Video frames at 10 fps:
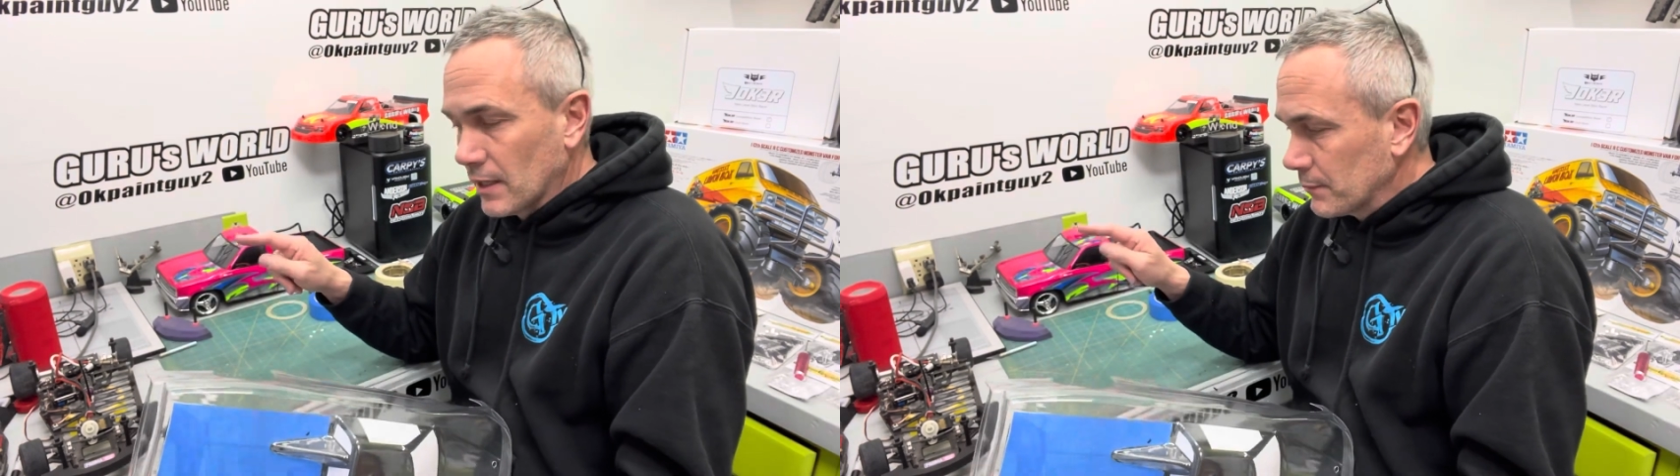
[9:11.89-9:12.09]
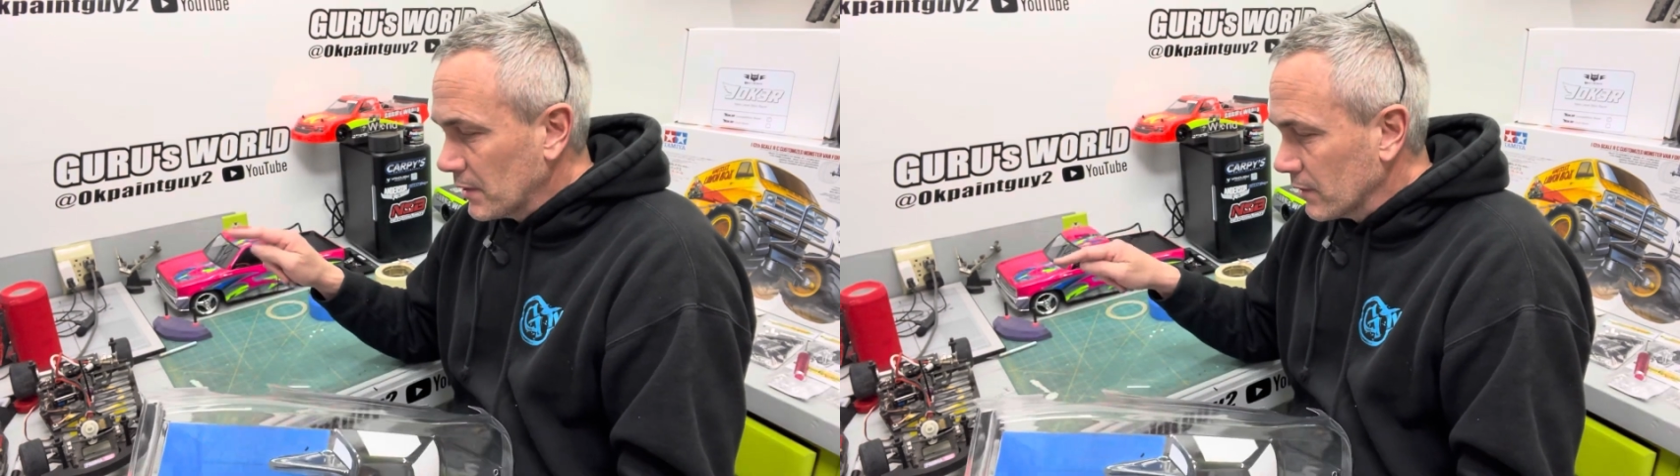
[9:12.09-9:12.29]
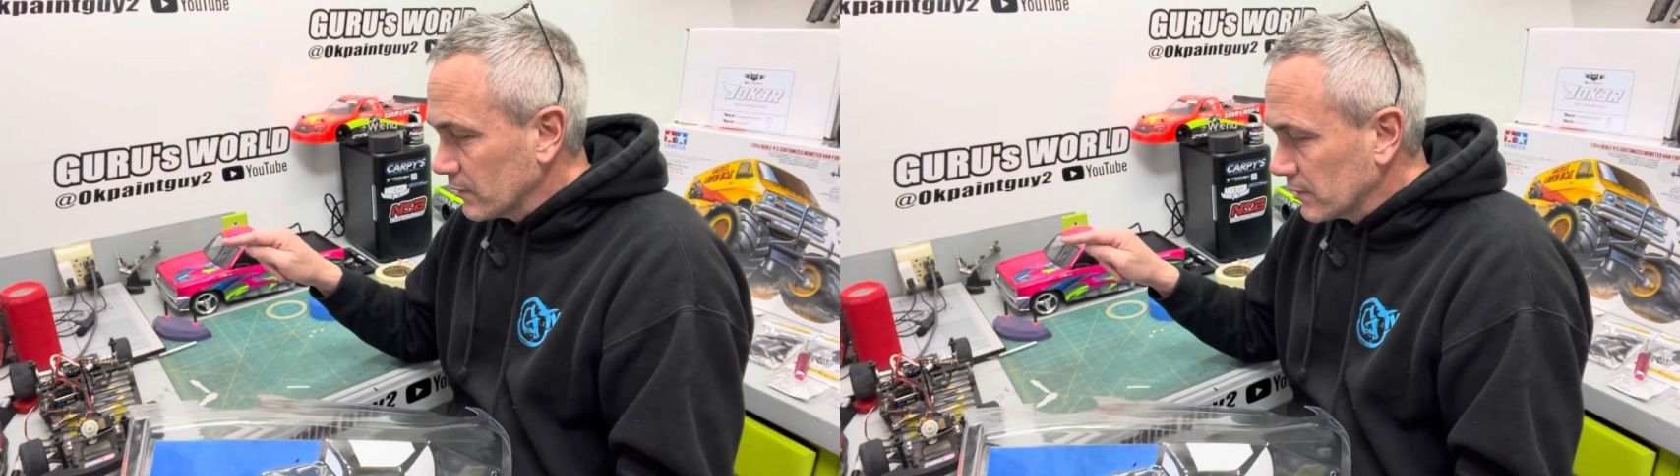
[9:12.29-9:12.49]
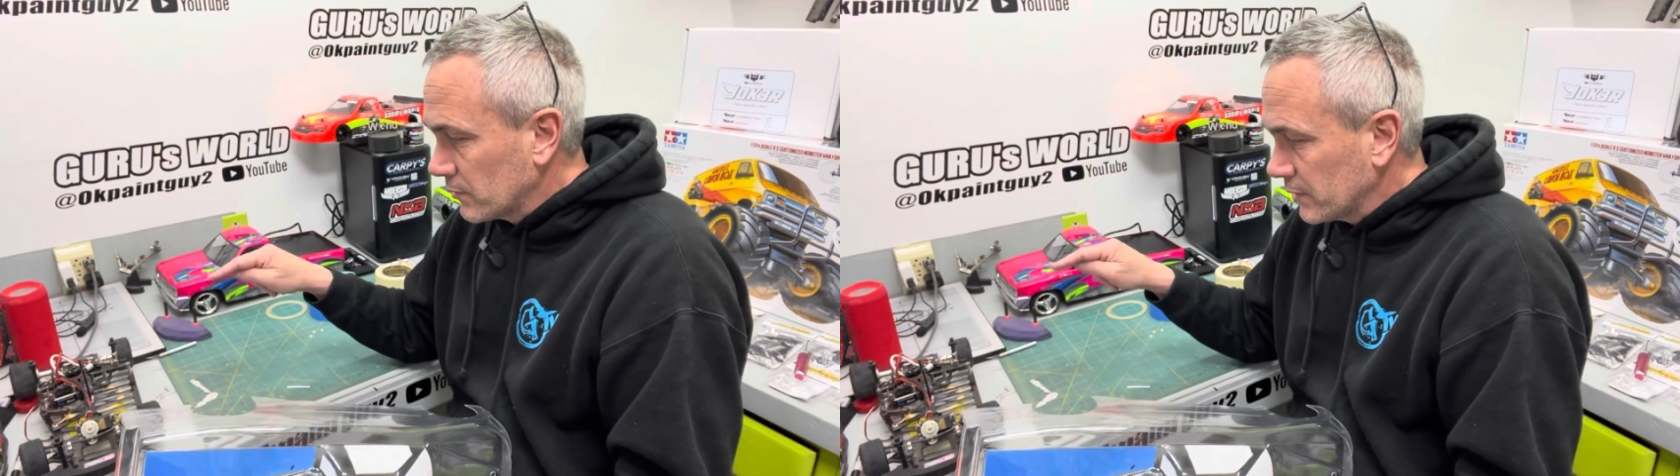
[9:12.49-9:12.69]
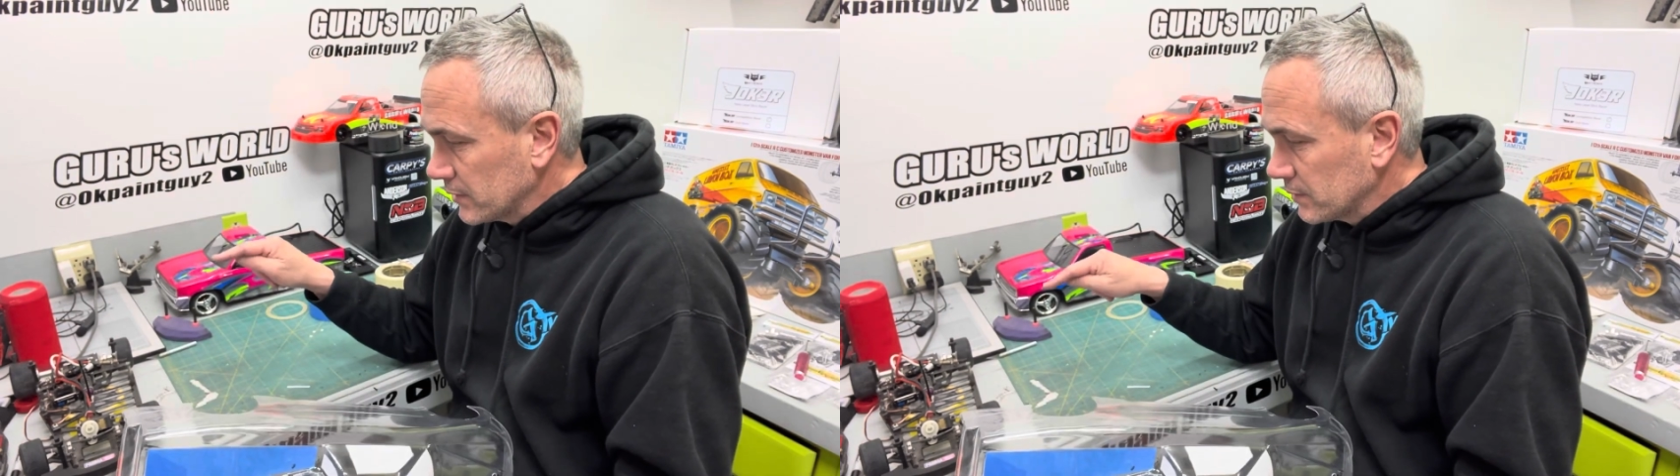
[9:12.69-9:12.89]
I'm not going to
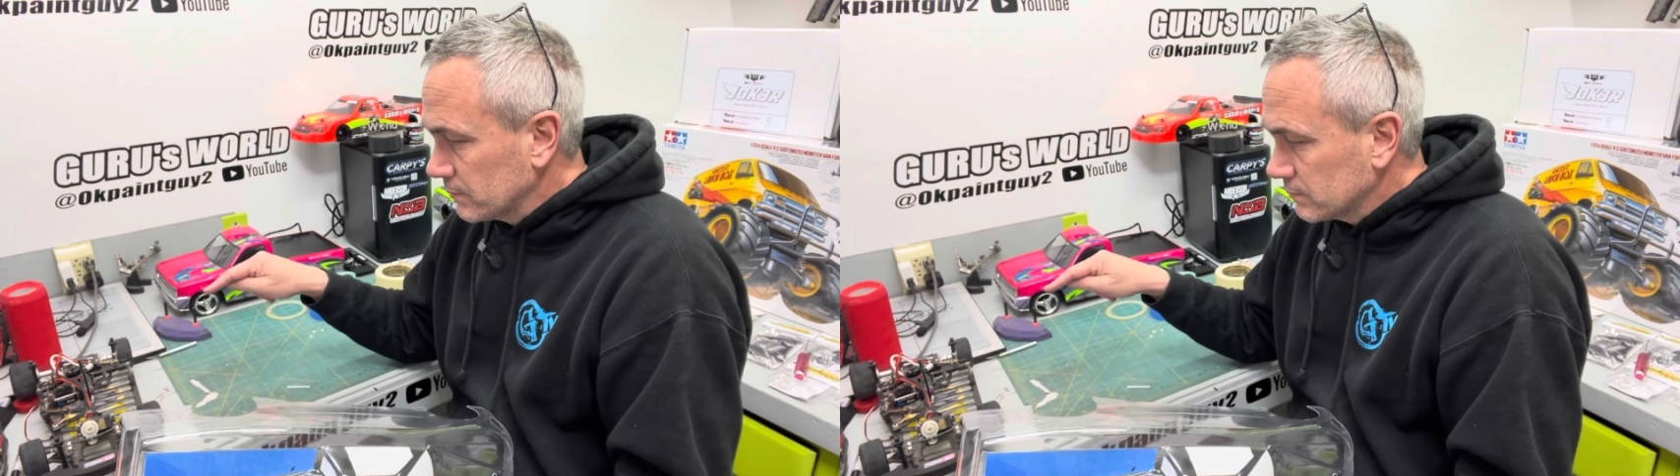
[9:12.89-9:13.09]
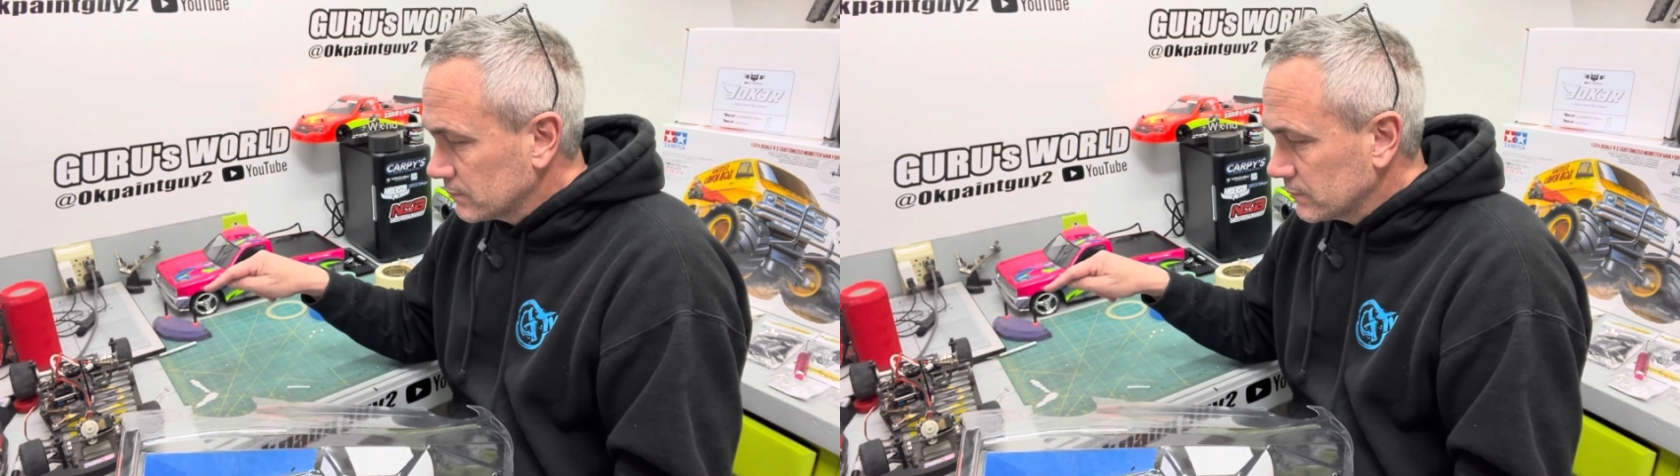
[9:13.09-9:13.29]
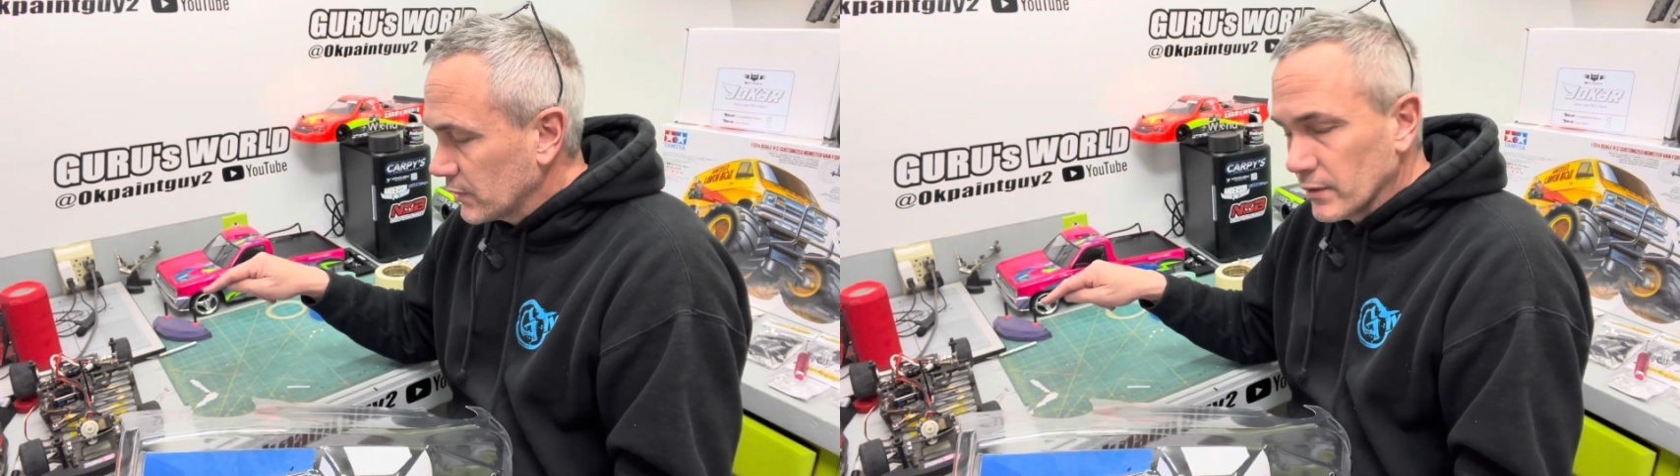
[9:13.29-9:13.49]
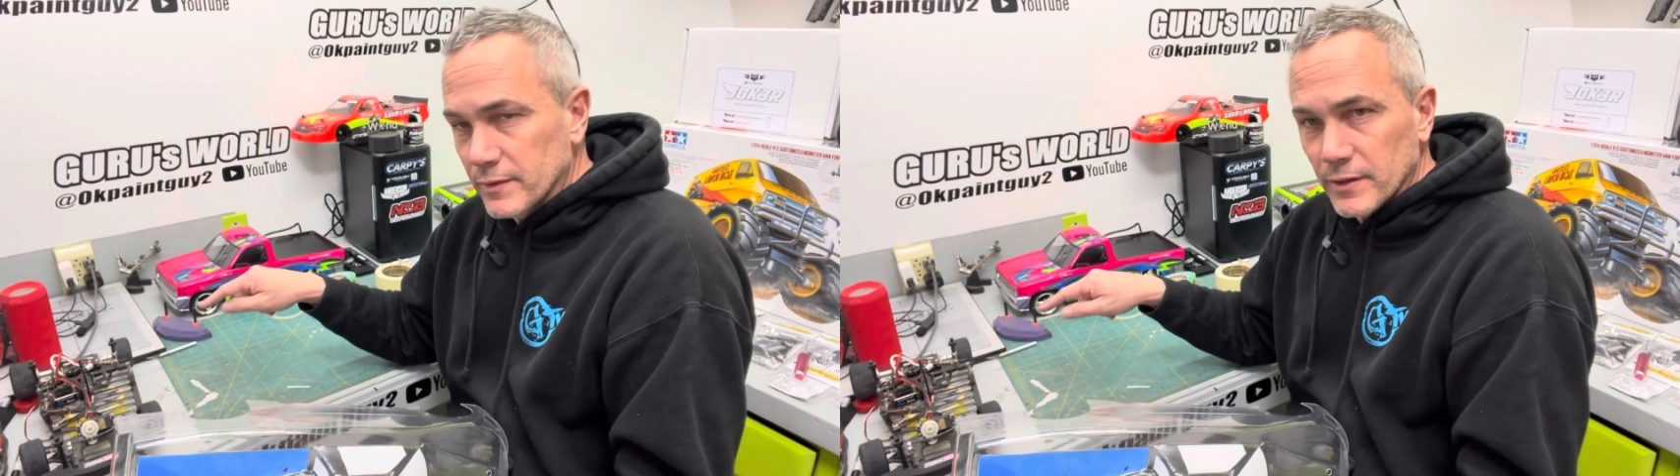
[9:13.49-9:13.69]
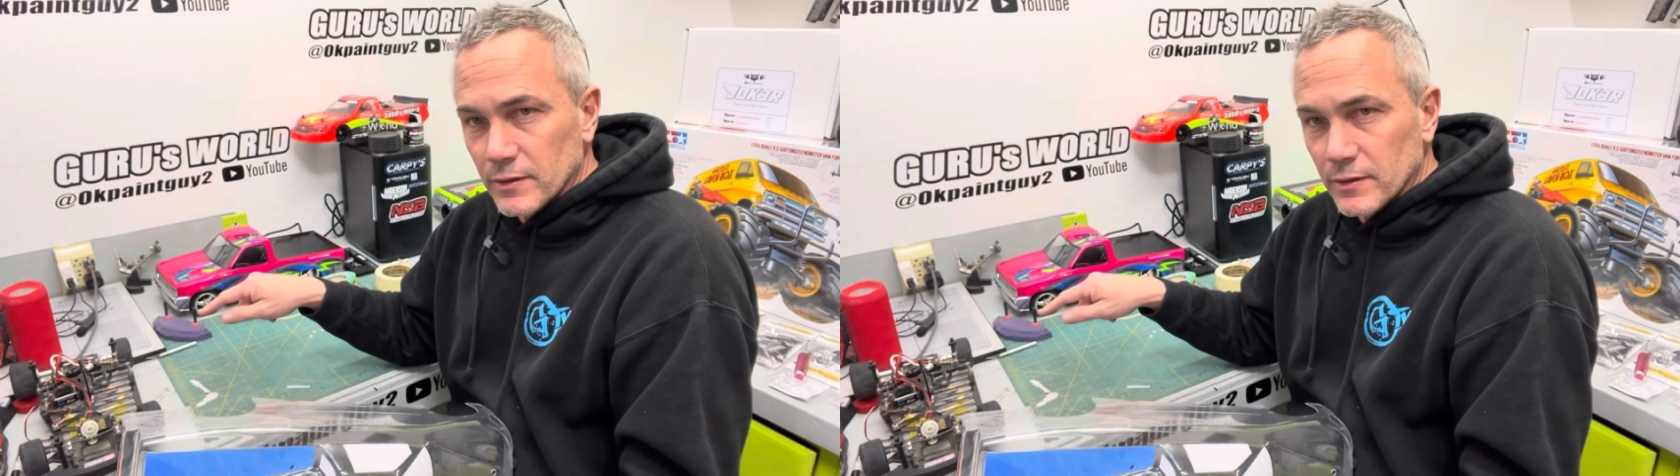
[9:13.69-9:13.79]
really do anything